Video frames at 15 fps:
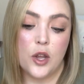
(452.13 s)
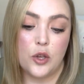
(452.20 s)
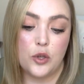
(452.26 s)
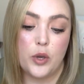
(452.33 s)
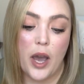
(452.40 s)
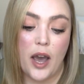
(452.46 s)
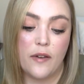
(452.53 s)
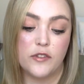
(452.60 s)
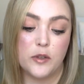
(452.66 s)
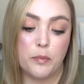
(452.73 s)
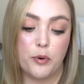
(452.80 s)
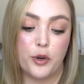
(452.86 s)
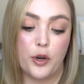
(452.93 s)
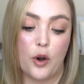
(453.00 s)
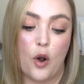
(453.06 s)
you have to
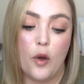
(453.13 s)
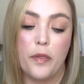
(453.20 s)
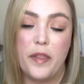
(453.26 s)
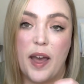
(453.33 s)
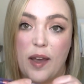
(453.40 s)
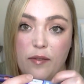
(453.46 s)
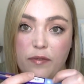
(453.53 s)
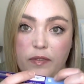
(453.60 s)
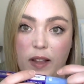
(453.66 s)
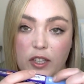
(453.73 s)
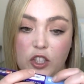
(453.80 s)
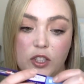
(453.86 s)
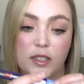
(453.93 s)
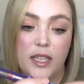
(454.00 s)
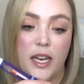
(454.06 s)
put it on that
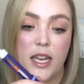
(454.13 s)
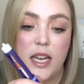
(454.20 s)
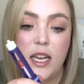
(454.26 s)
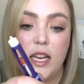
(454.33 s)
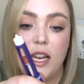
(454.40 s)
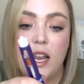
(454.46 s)
flush setting,